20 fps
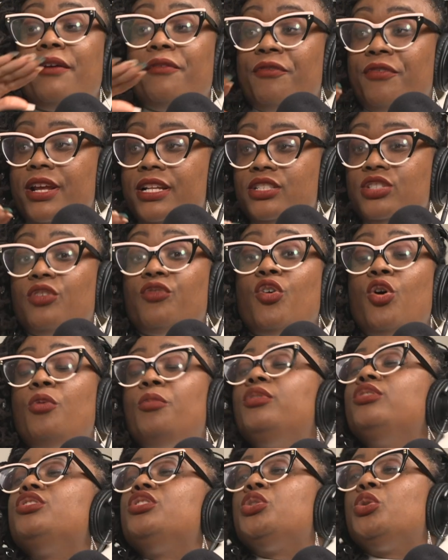friends of
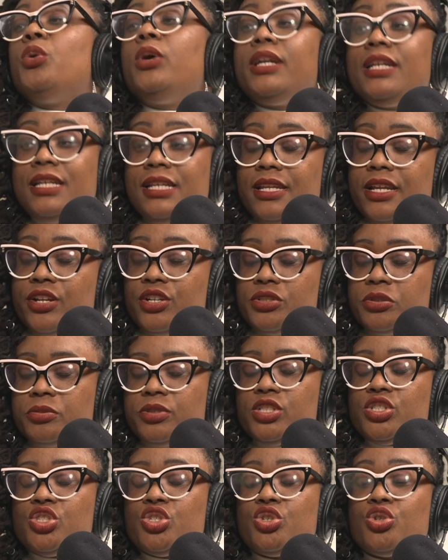almost 20 years were
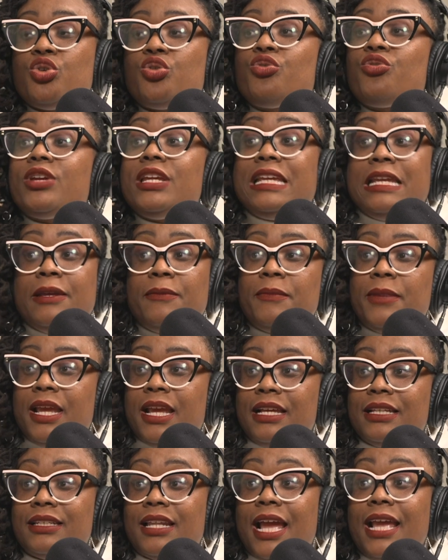
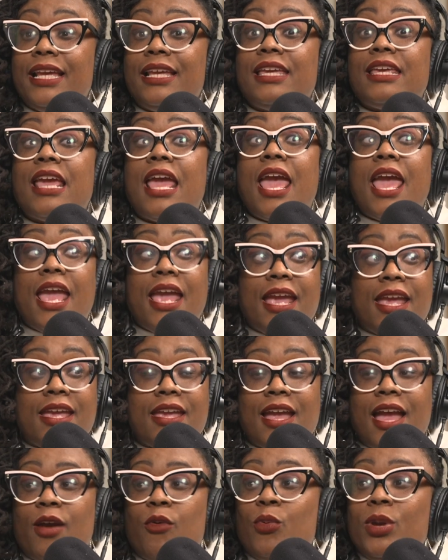screaming like,
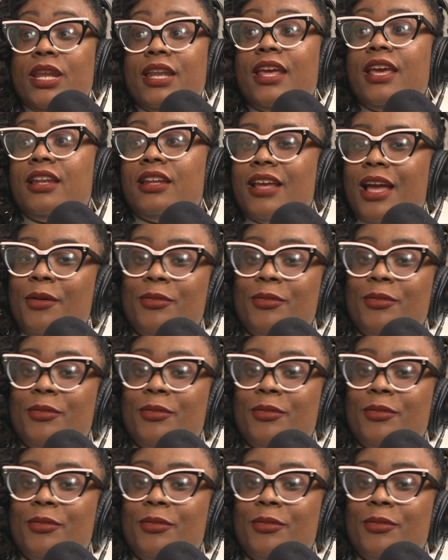hey, we didn't.